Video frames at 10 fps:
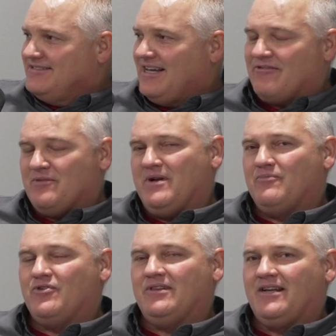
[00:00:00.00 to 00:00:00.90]
I
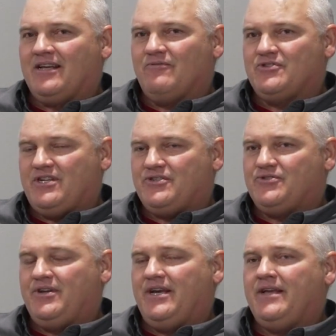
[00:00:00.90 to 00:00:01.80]
remember it like it was
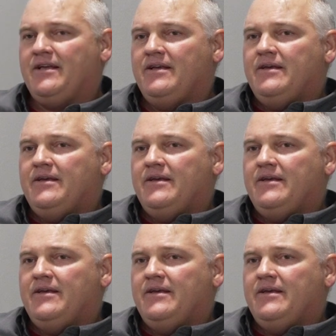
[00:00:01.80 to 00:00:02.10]
yesterday.